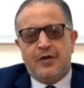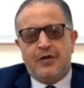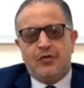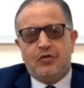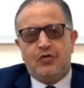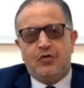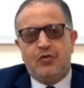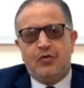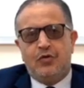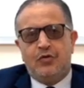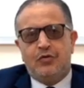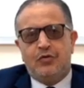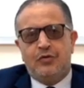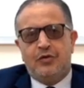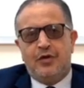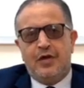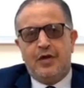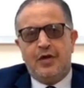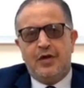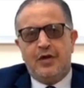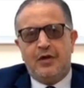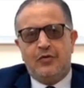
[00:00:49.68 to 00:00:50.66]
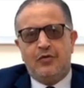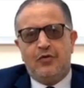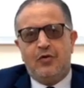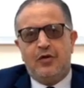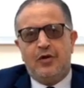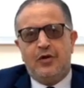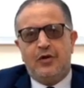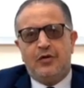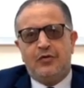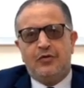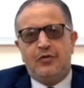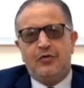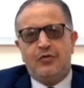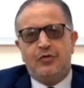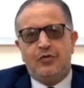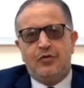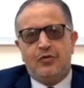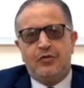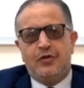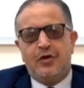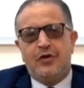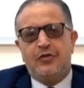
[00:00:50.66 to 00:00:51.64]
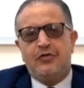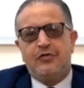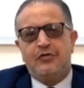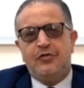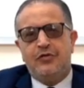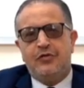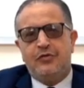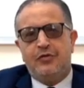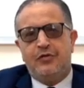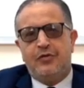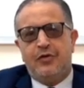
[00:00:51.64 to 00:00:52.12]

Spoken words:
talk today are going to introduction to